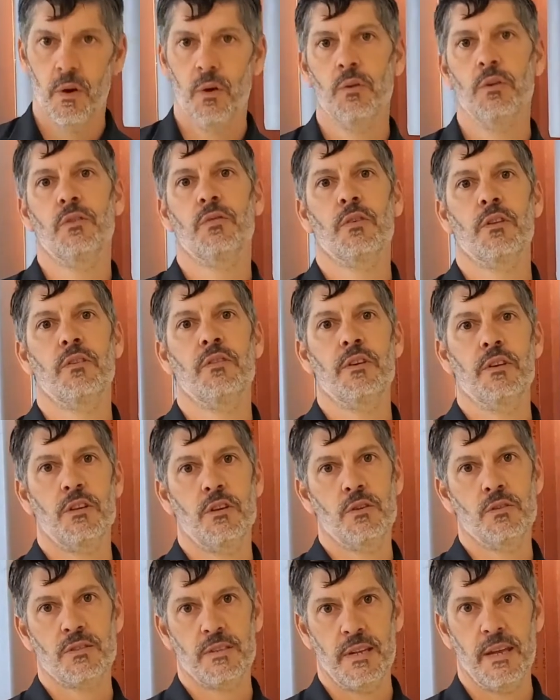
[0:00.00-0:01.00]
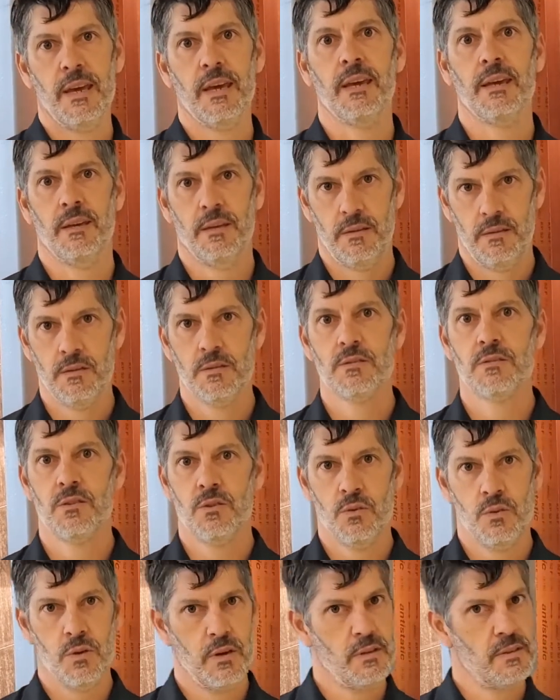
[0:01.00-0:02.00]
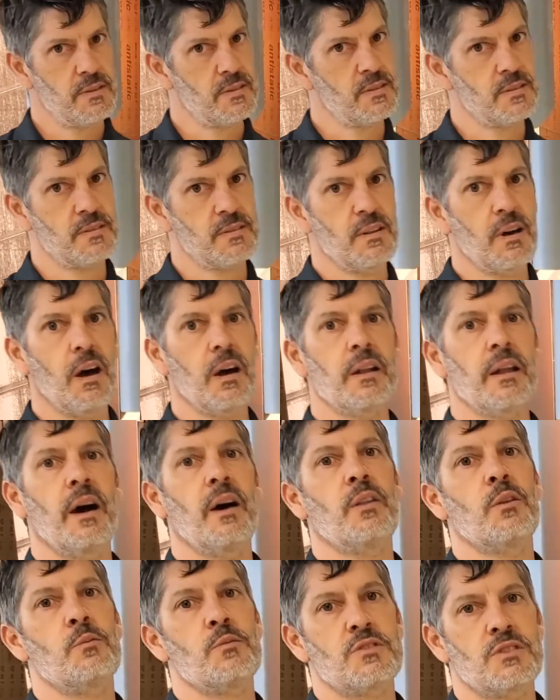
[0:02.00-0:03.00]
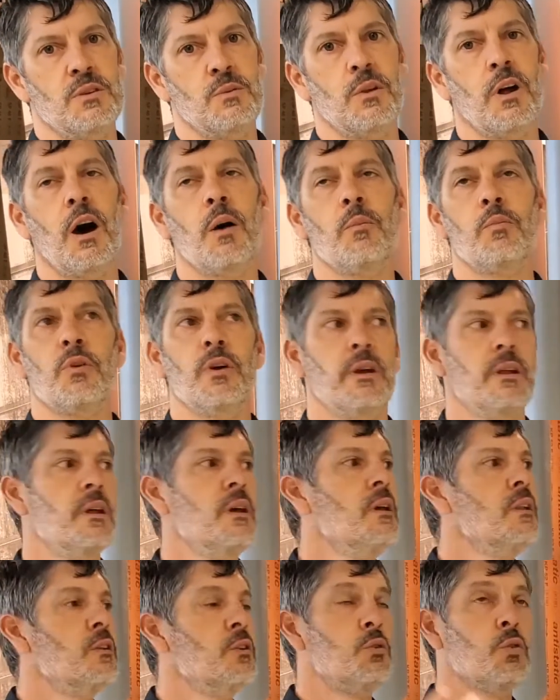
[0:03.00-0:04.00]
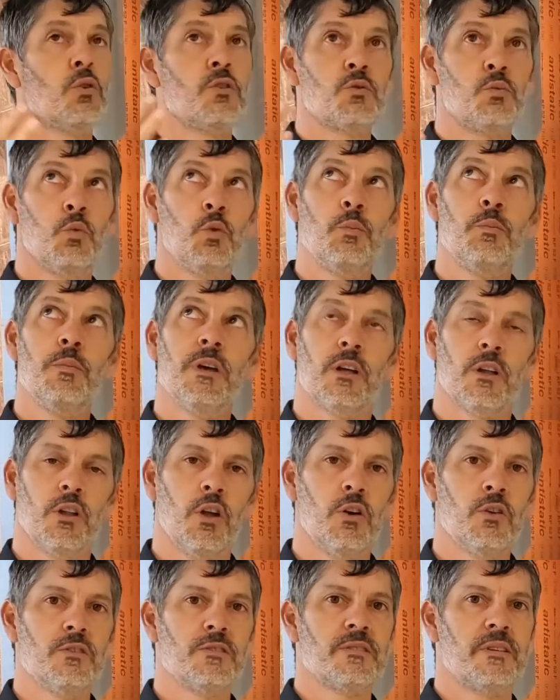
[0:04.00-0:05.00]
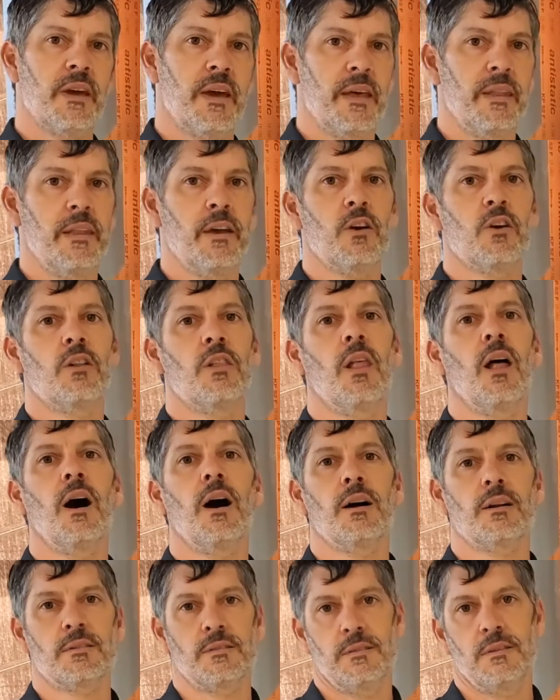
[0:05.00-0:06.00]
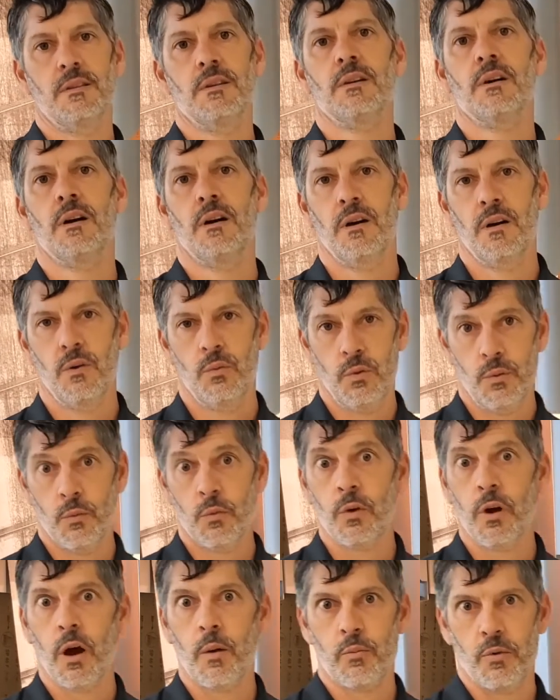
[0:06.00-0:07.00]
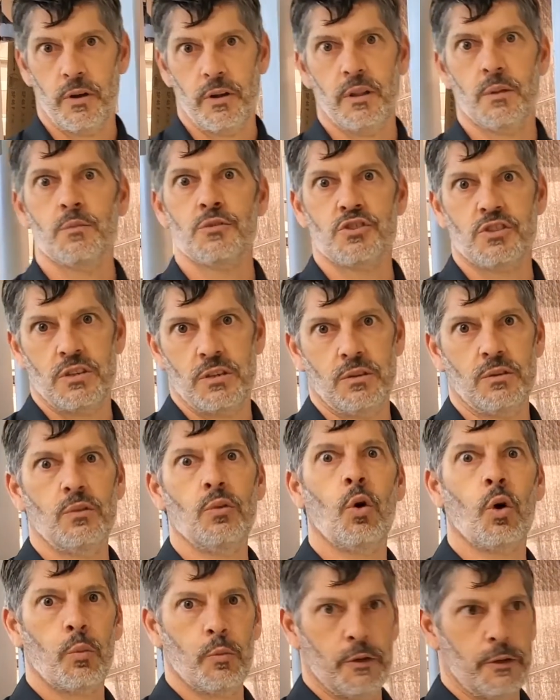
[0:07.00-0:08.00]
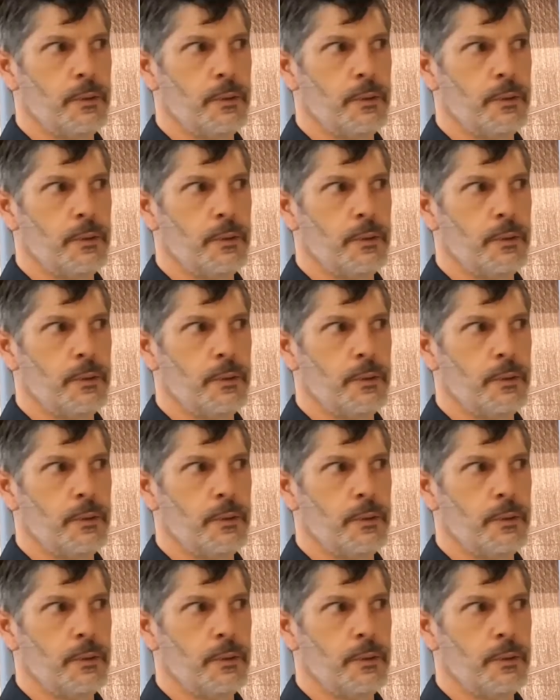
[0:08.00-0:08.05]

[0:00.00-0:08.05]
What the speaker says: for the video today. So this is not how the machine would operate. The doors would be closed and they are locked when we're operating the machine normally.